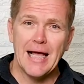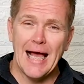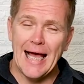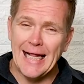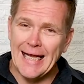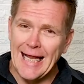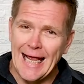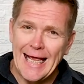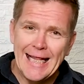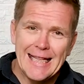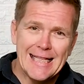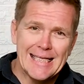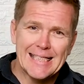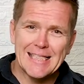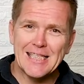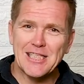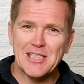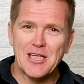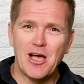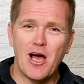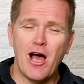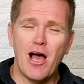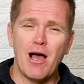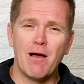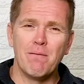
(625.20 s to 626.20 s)
And in this
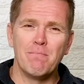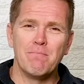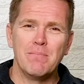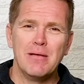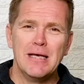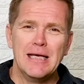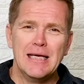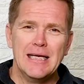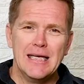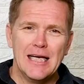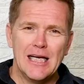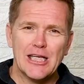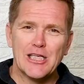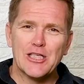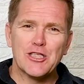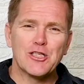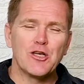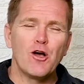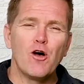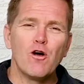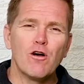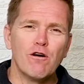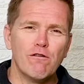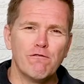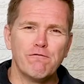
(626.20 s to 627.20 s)
time, a
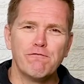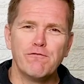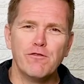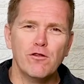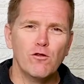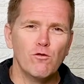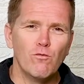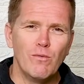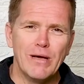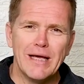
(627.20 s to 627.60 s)
song of Phil